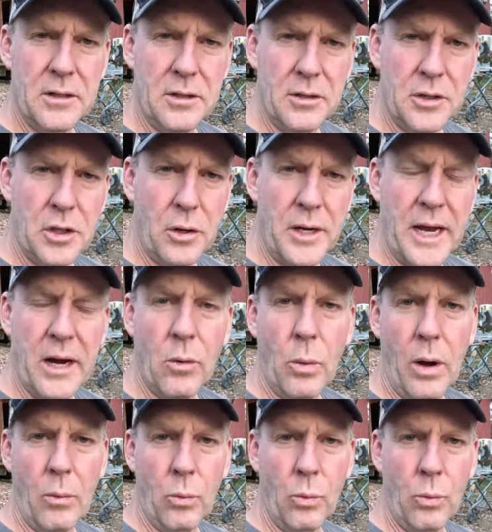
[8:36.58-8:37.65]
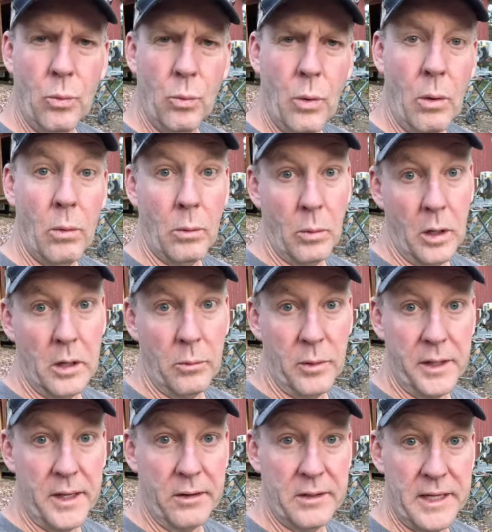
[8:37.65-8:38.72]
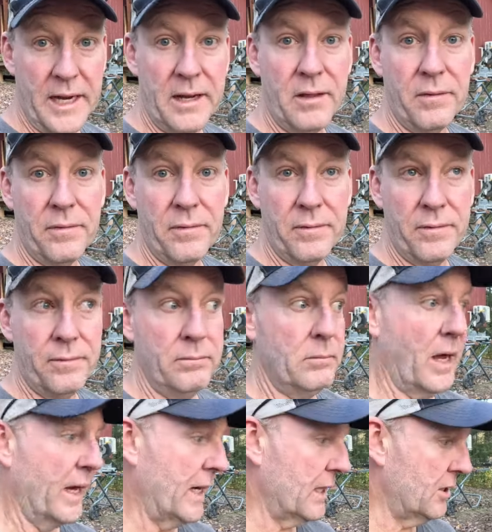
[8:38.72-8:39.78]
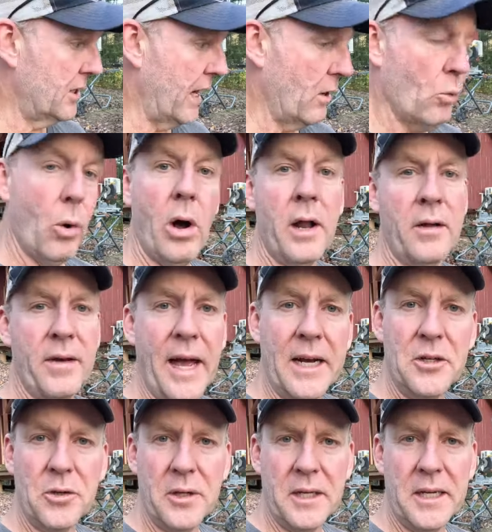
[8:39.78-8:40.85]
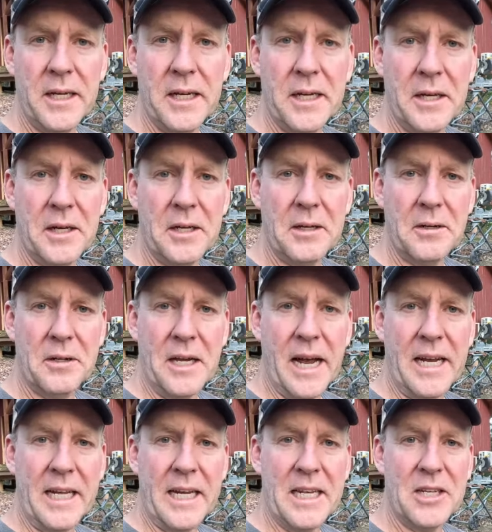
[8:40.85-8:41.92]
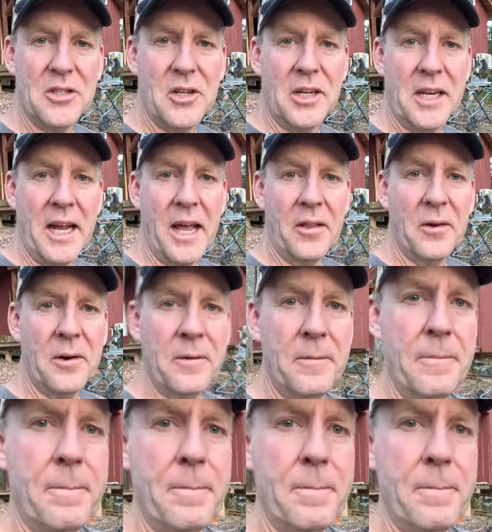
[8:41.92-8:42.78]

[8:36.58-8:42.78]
show you here what, what we're working with here at the end of the, I guess, day one of actually uh, kind of getting this thing together.